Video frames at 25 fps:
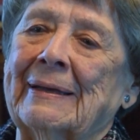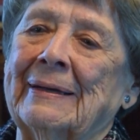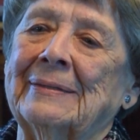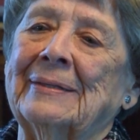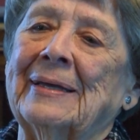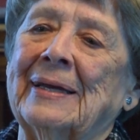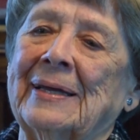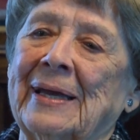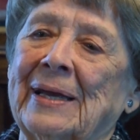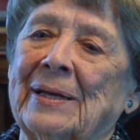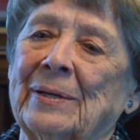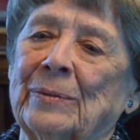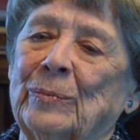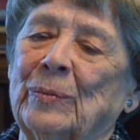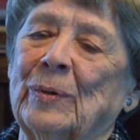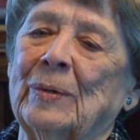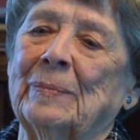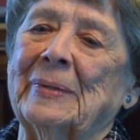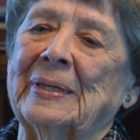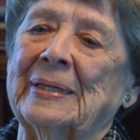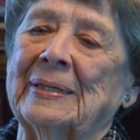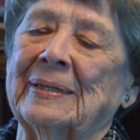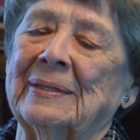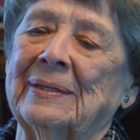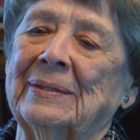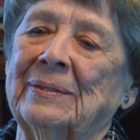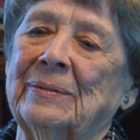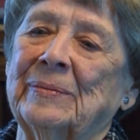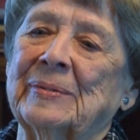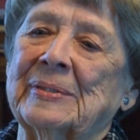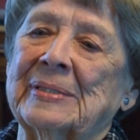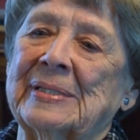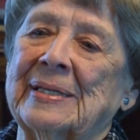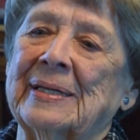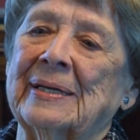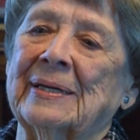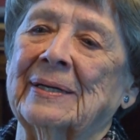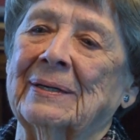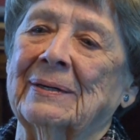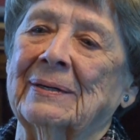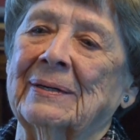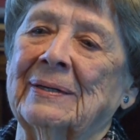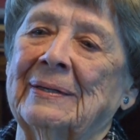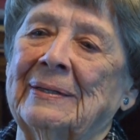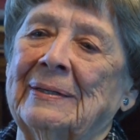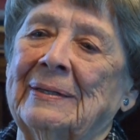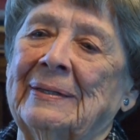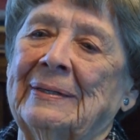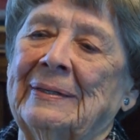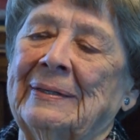And they had a woman who was
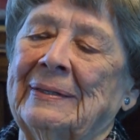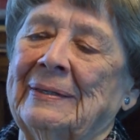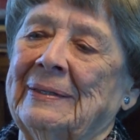there.